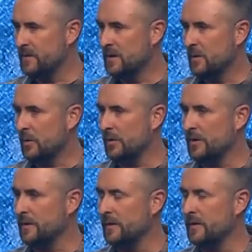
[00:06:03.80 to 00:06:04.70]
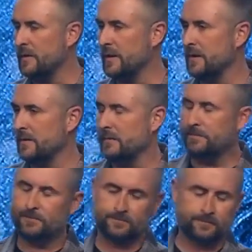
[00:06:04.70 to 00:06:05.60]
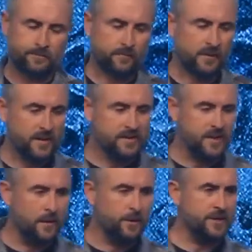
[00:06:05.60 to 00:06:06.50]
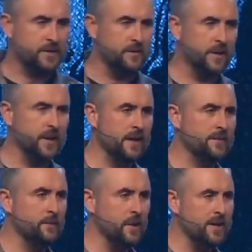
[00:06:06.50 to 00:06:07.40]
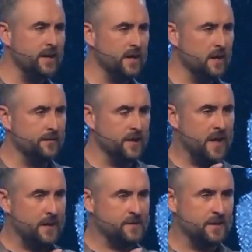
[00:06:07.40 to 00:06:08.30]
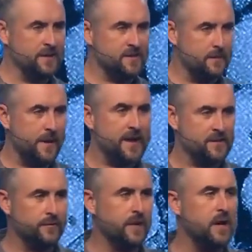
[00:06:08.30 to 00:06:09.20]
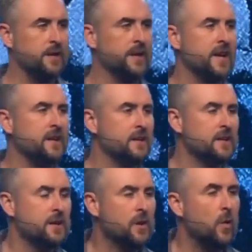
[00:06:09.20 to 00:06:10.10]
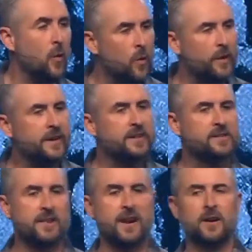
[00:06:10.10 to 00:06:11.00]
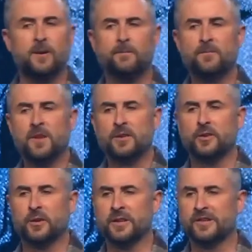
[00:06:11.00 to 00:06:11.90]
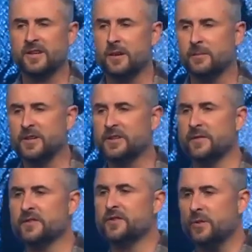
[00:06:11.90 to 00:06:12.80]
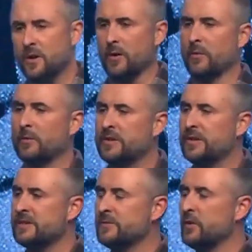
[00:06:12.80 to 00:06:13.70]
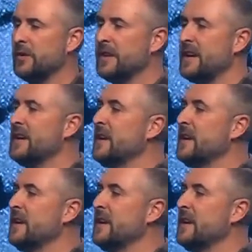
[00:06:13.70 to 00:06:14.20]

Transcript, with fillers: or the celebration of unleavened bread that kind of encapsulates the Passover holiday, or he's there during the celebration of Sukkot, which is where they